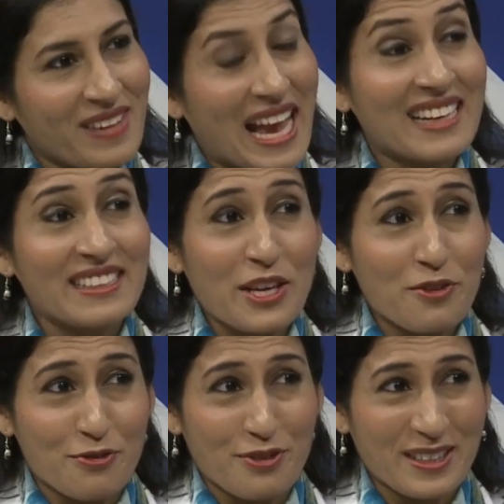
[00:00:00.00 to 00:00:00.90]
And
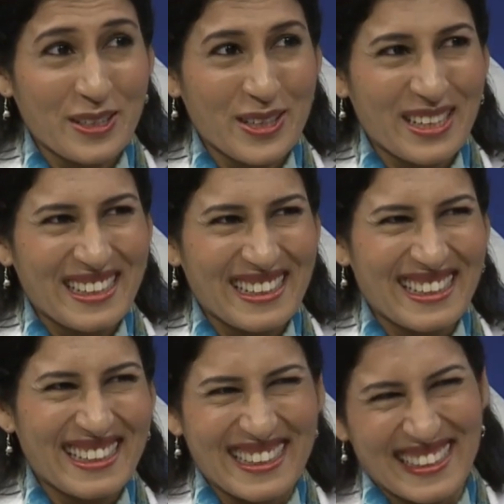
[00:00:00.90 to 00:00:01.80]
give. And give.
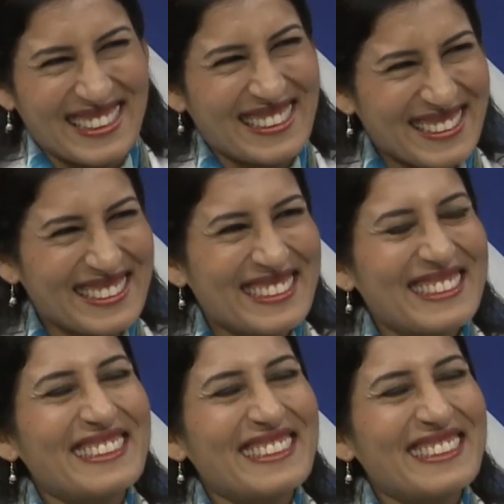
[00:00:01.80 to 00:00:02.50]
Give